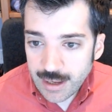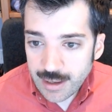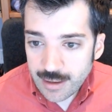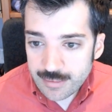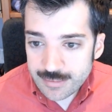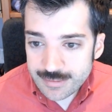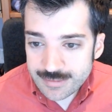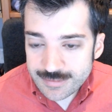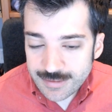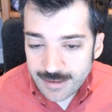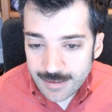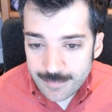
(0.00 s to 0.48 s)

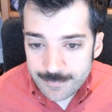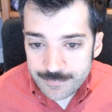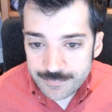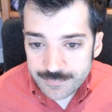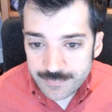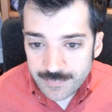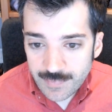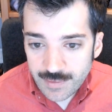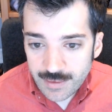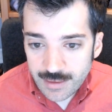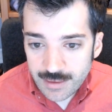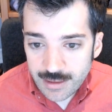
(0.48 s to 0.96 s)
And
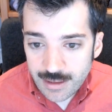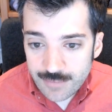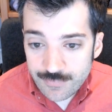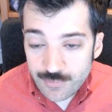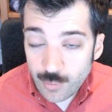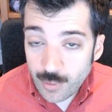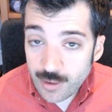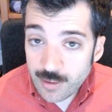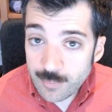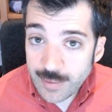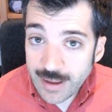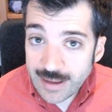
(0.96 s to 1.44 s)
um,
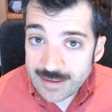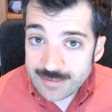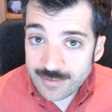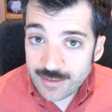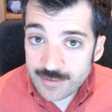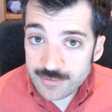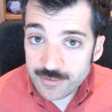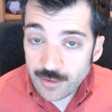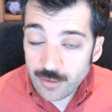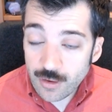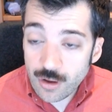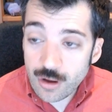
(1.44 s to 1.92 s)
if you want to
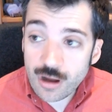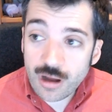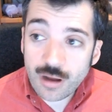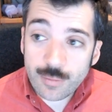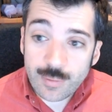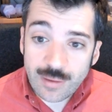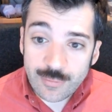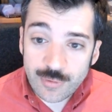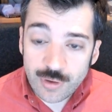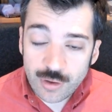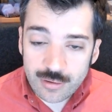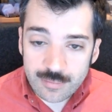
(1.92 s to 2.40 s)
pass this
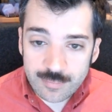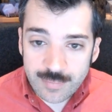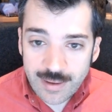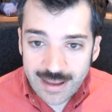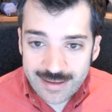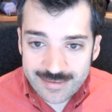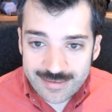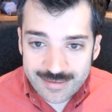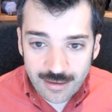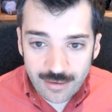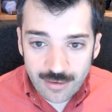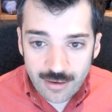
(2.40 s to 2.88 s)
along, maybe you could
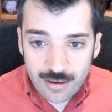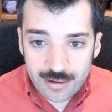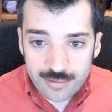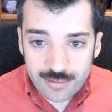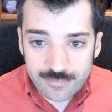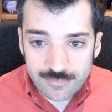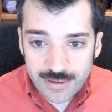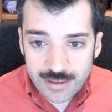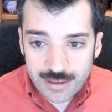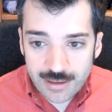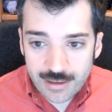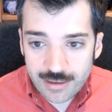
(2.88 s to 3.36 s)
pass it
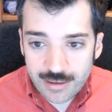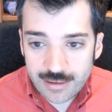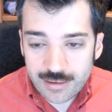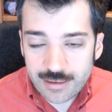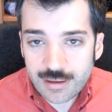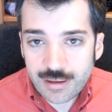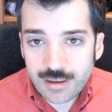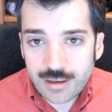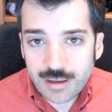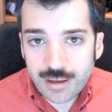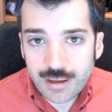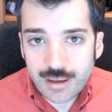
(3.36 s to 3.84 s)
along
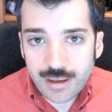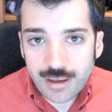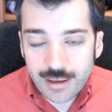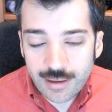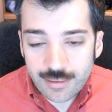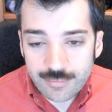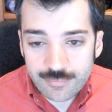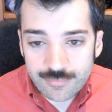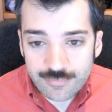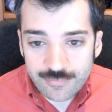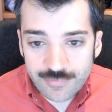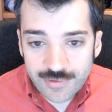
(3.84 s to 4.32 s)
via
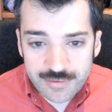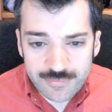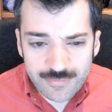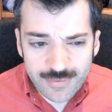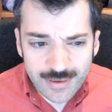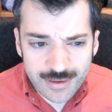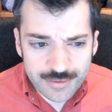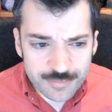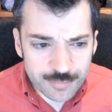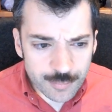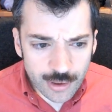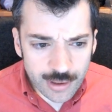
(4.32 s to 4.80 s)
um, via
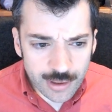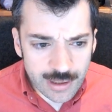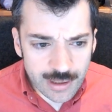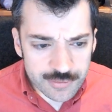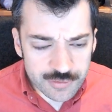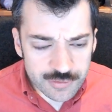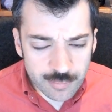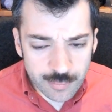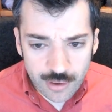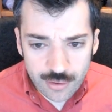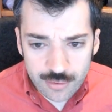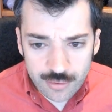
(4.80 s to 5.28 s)
Facebook,
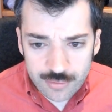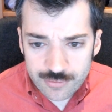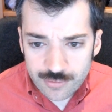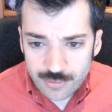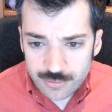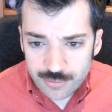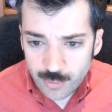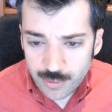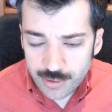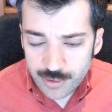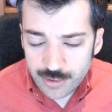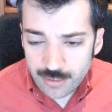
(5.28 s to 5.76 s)
I
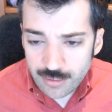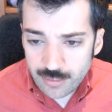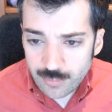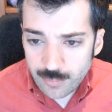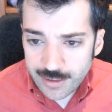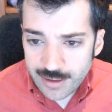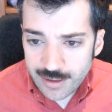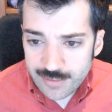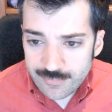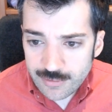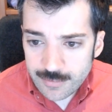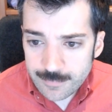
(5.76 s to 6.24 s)
suppose, or Twitter
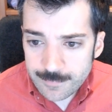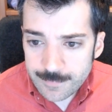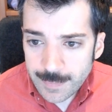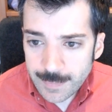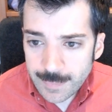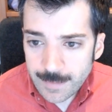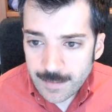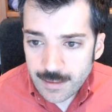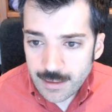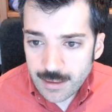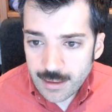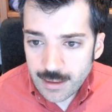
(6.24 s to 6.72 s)
or whatever.
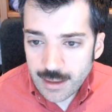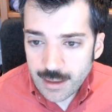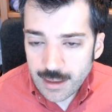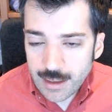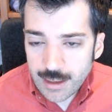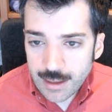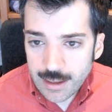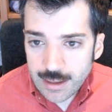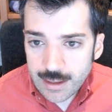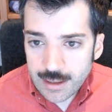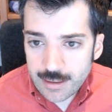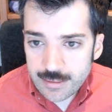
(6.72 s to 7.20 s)

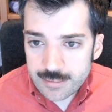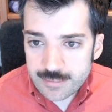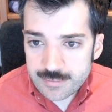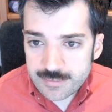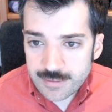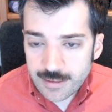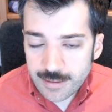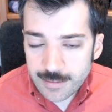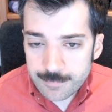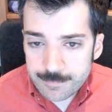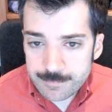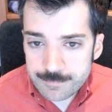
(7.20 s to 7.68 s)

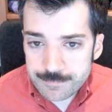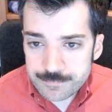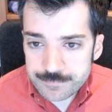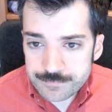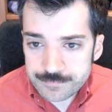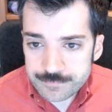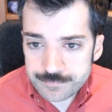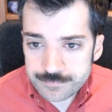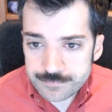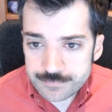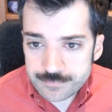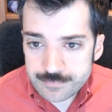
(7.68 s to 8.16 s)
And
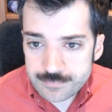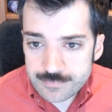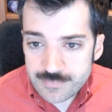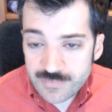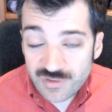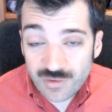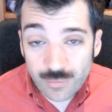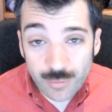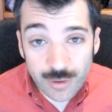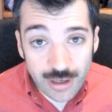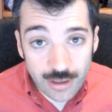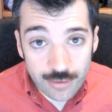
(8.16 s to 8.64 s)
um,
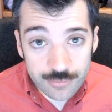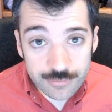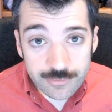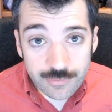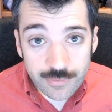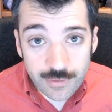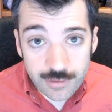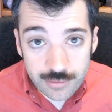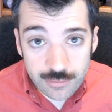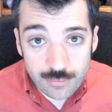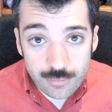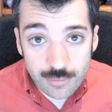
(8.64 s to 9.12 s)
someone
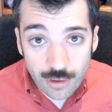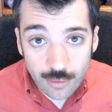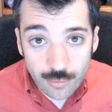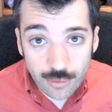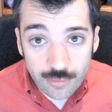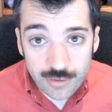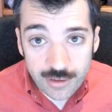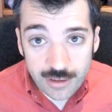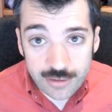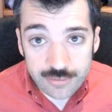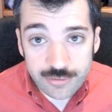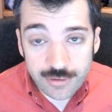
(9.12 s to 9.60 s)
else that you
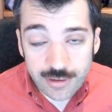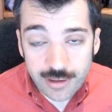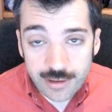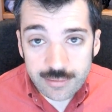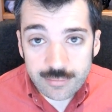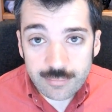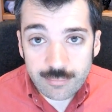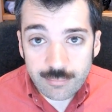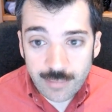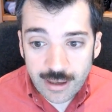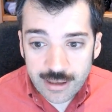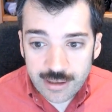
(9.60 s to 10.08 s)
know on the
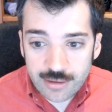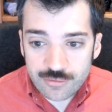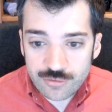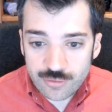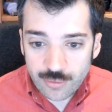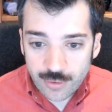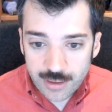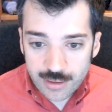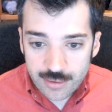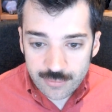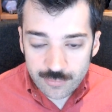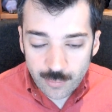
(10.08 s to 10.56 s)
internet might
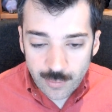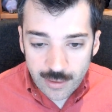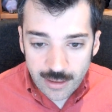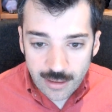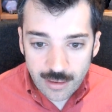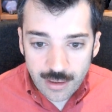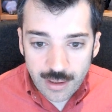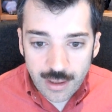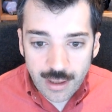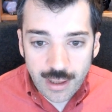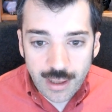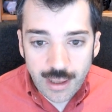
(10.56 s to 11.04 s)
enjoy it as
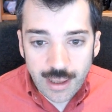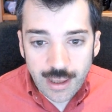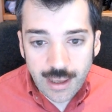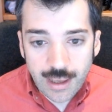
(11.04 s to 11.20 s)
well.